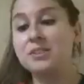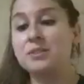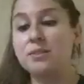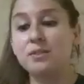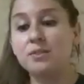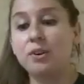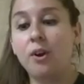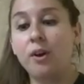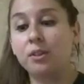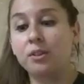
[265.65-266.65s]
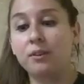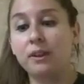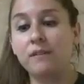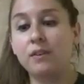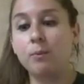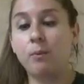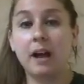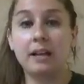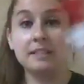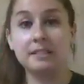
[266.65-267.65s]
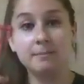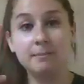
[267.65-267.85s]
So those are all three of your wands.